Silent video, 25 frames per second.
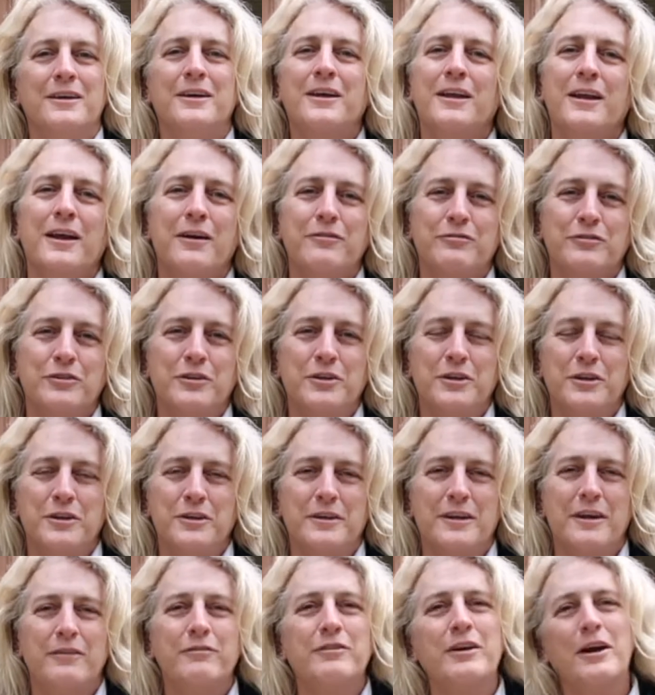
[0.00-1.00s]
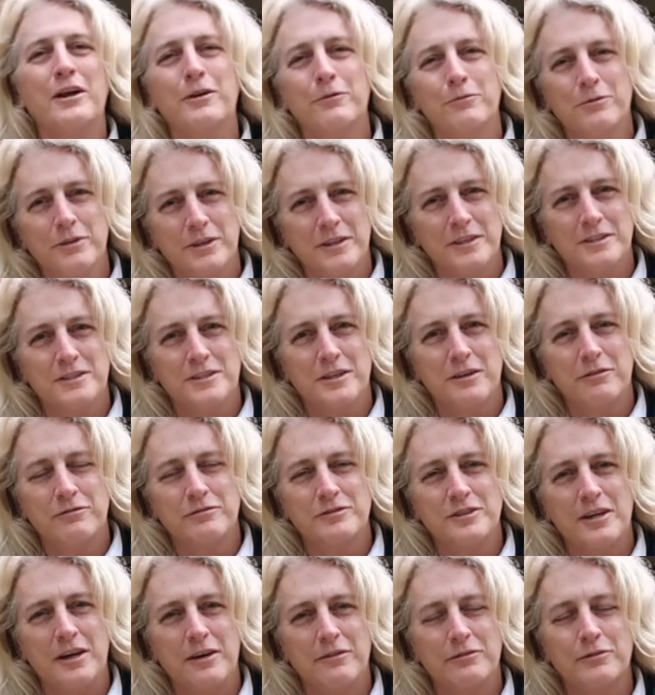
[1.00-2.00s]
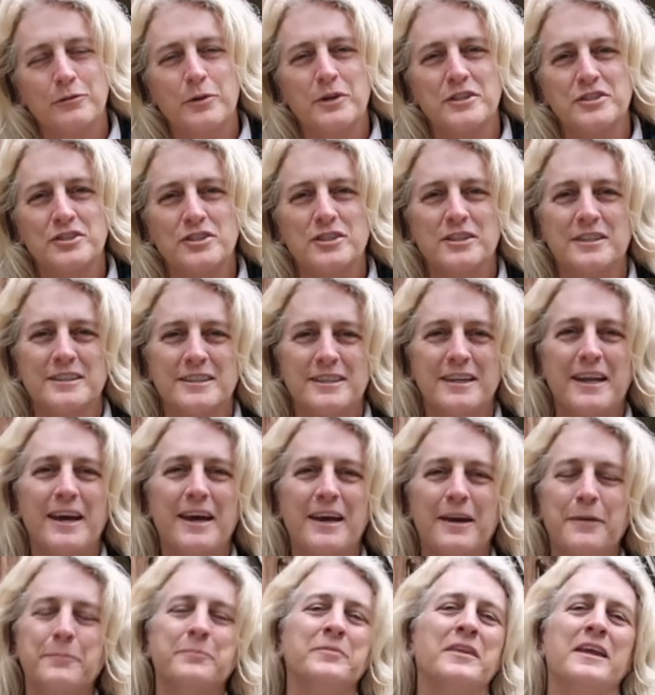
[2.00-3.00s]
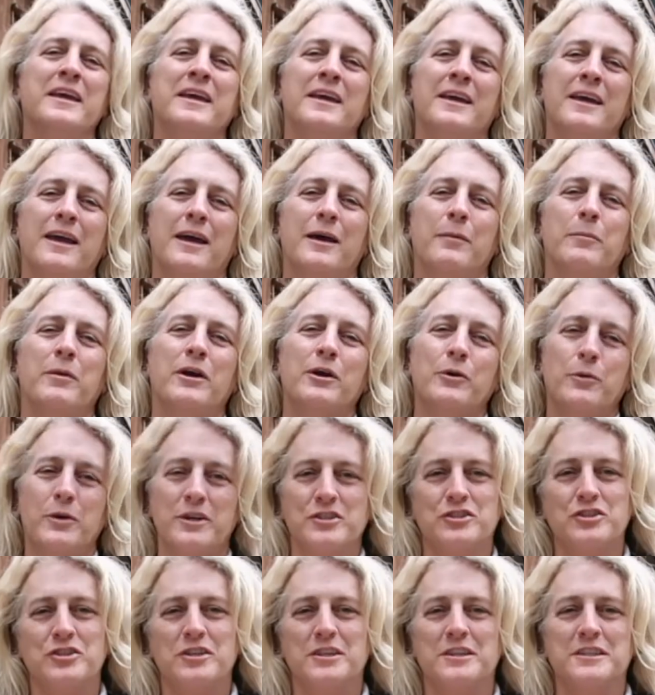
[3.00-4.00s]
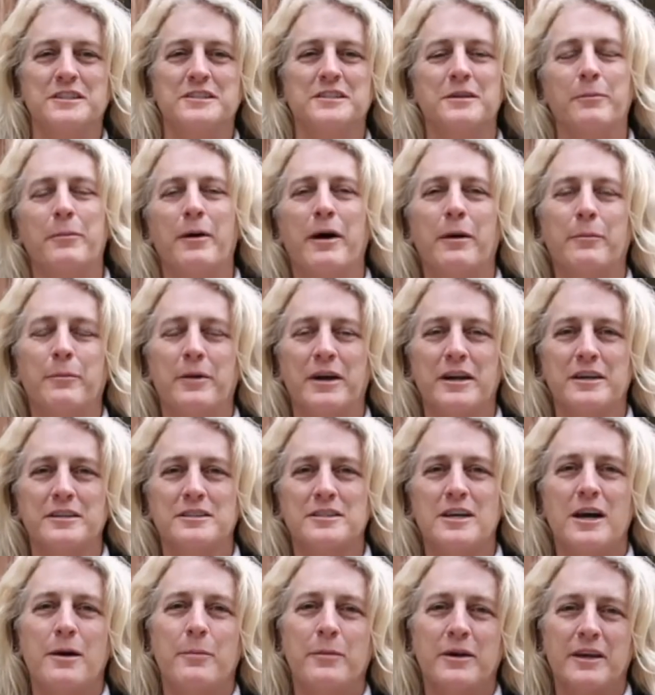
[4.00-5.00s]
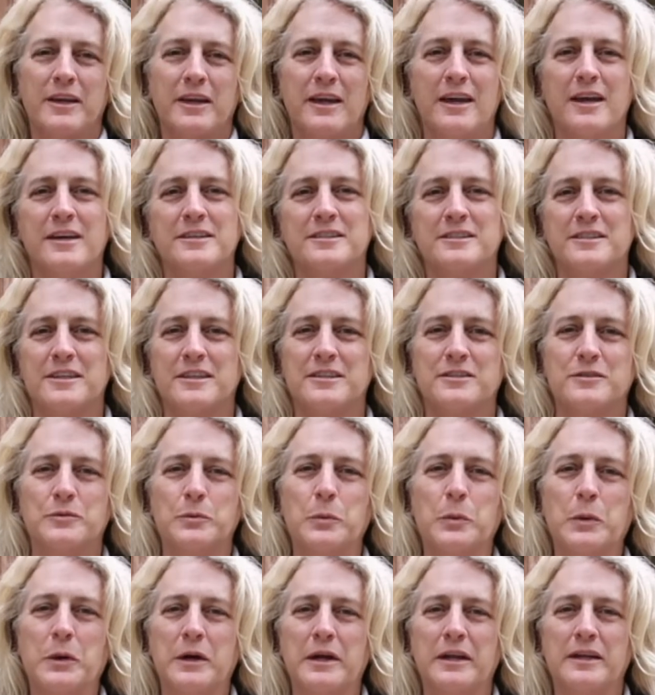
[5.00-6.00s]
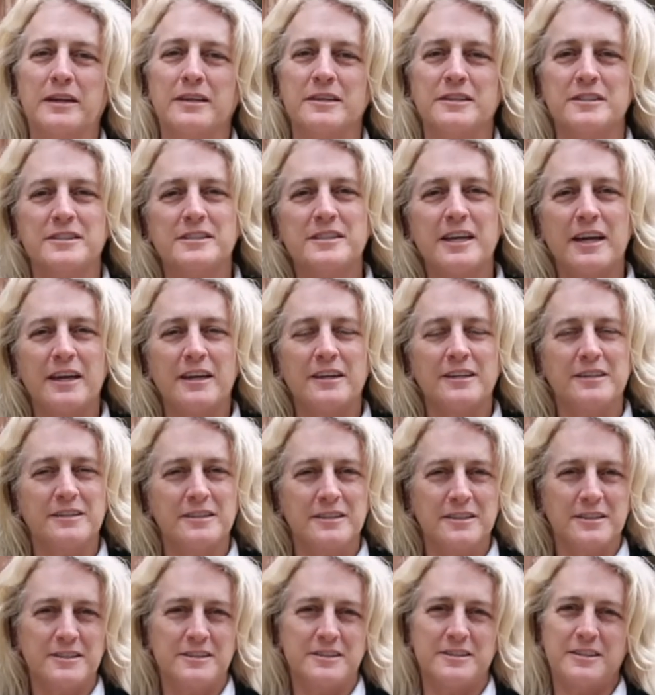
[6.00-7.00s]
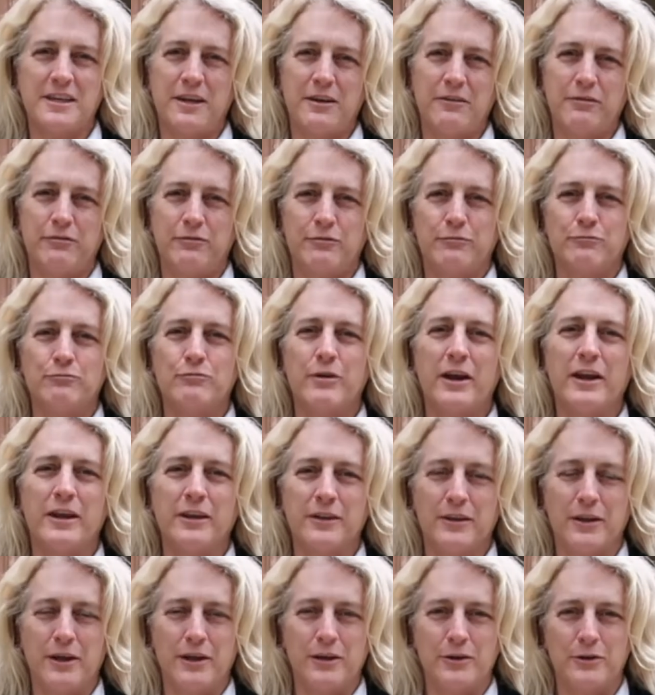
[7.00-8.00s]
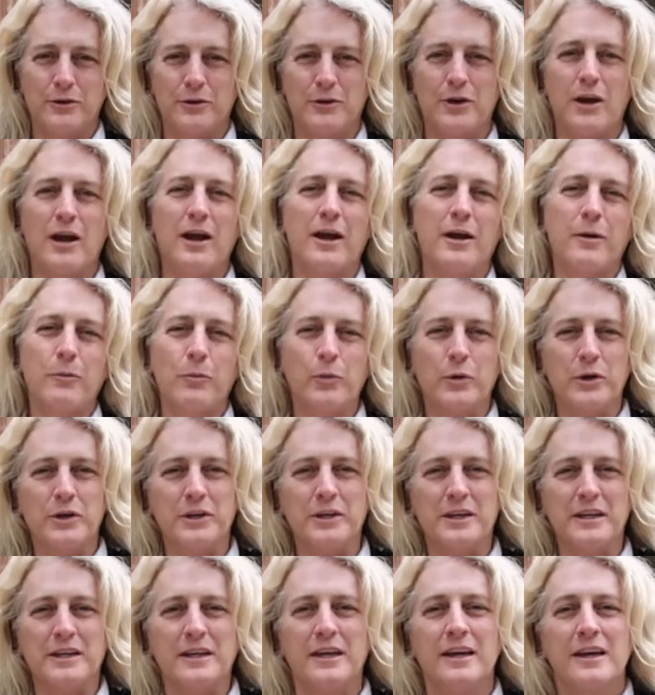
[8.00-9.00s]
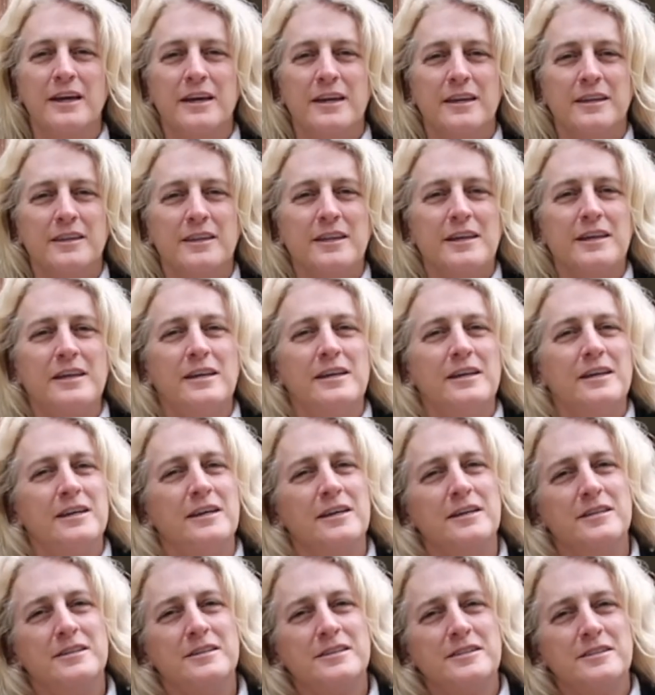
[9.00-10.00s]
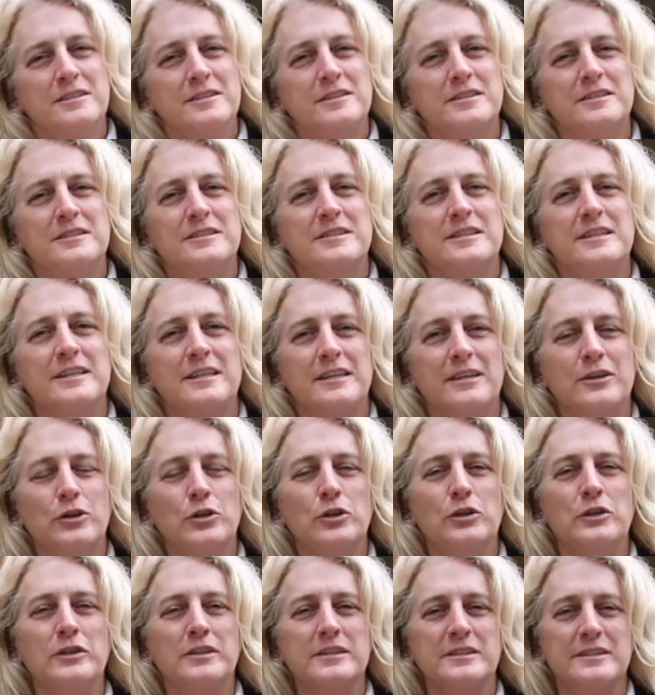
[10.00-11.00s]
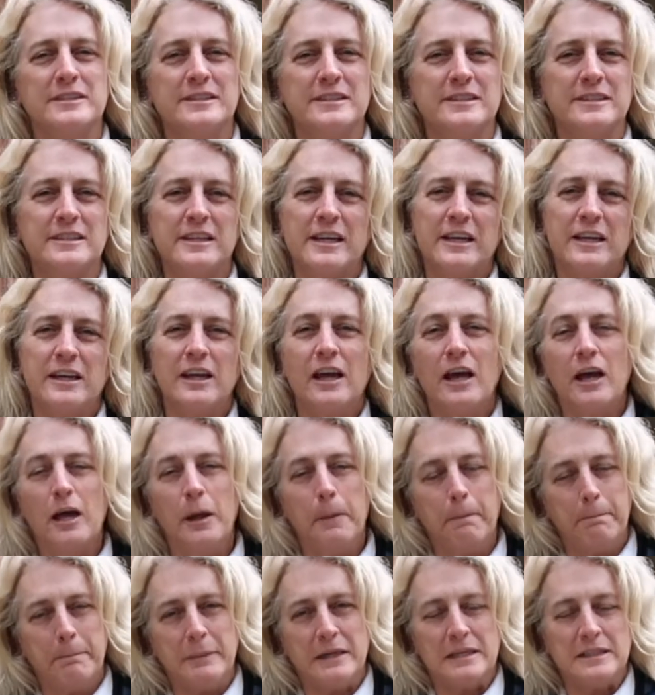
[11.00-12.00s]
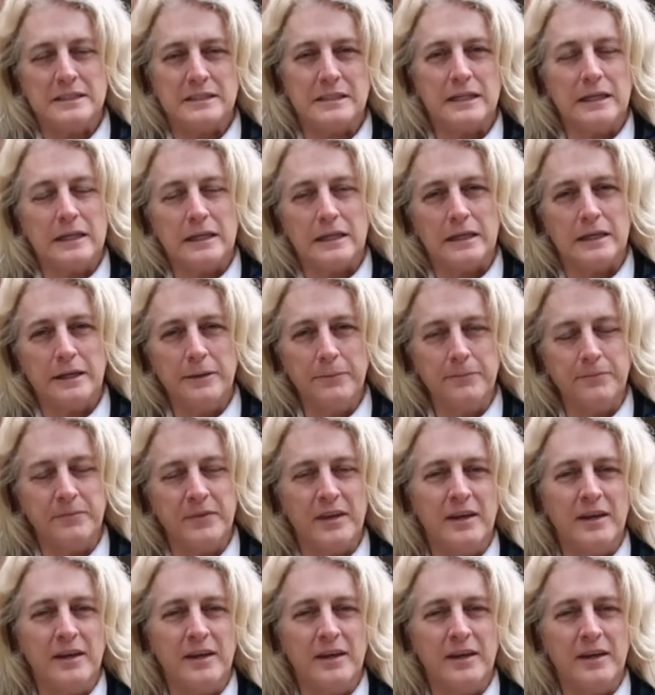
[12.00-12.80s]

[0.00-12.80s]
Good afternoon. I've got a really tough dive question today, and my question is about my Atomic SS1 second safe regulator. I am wearing the Xena BCD.